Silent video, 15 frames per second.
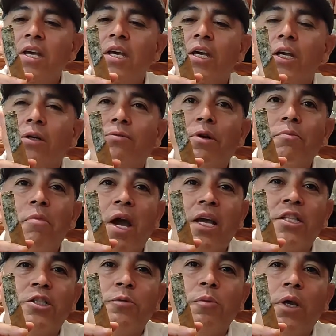It
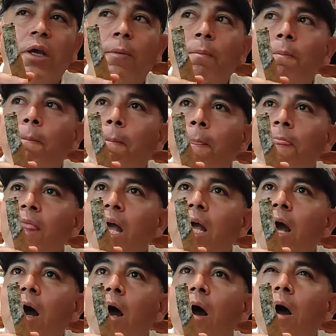reminds me
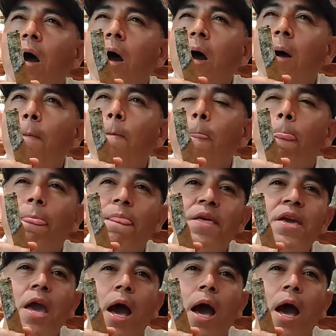the